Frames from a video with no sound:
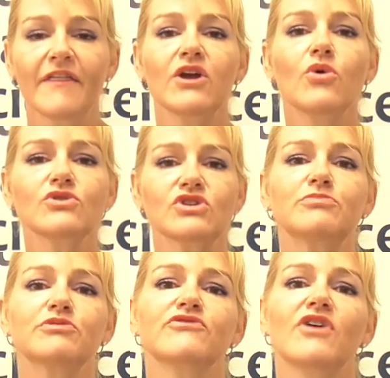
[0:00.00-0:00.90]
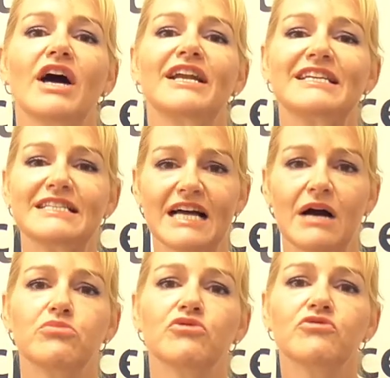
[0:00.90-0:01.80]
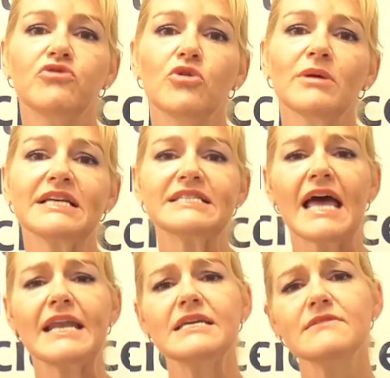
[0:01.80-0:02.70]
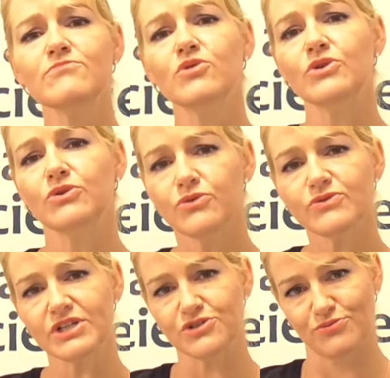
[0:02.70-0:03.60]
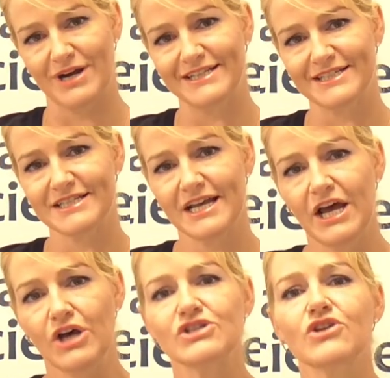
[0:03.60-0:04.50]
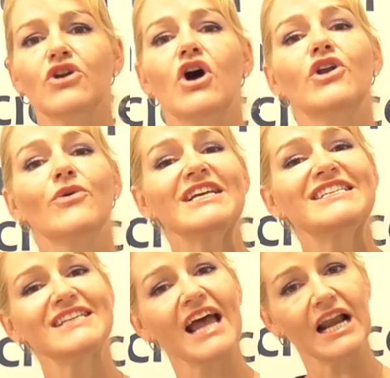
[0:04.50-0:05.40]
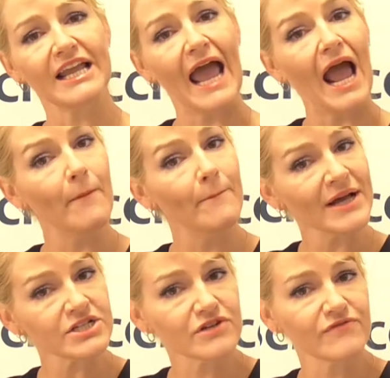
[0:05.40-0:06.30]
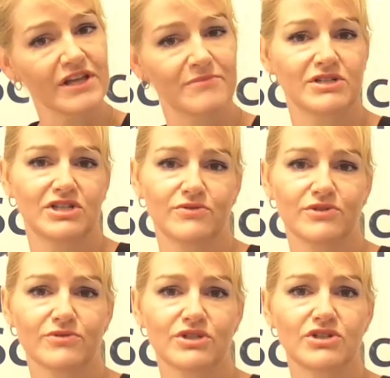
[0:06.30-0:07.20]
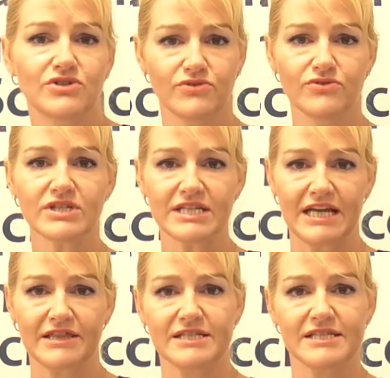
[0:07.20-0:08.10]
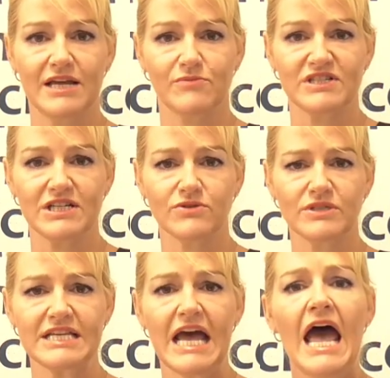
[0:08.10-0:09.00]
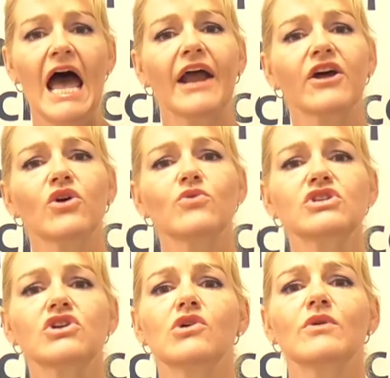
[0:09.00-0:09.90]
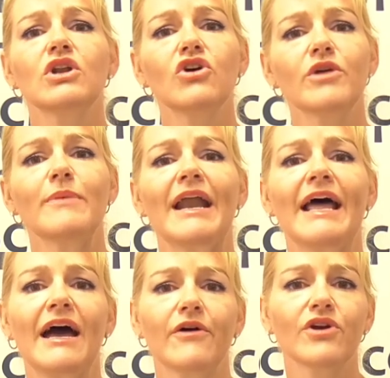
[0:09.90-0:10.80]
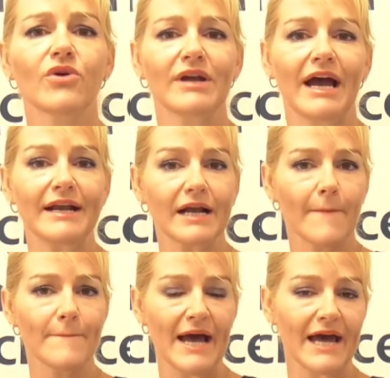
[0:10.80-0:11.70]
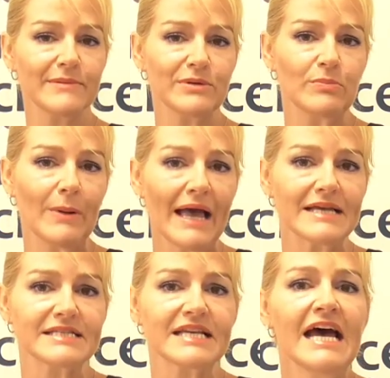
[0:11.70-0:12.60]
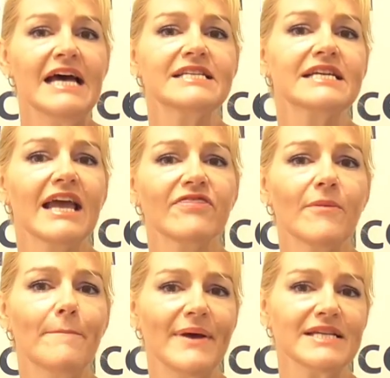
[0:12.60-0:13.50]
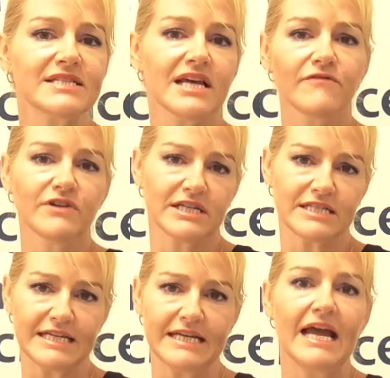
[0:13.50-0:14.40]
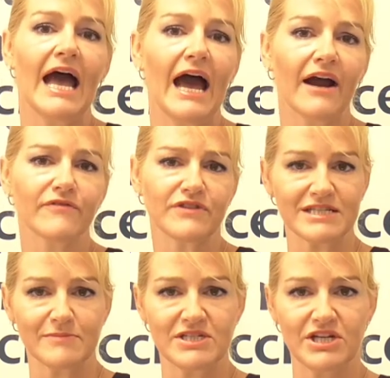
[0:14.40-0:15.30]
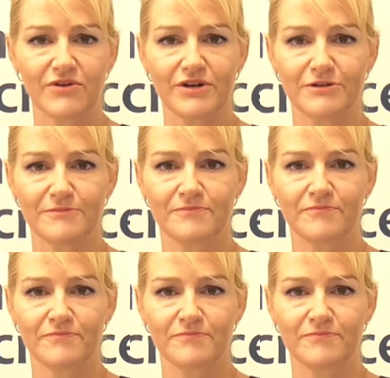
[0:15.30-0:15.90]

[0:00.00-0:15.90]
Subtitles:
They also provided example formulas and input usage rates so that I know exactly how much of their material to use to get the same results. And I also know a lot about how to create a compatible base to get the best efficacy out of this material.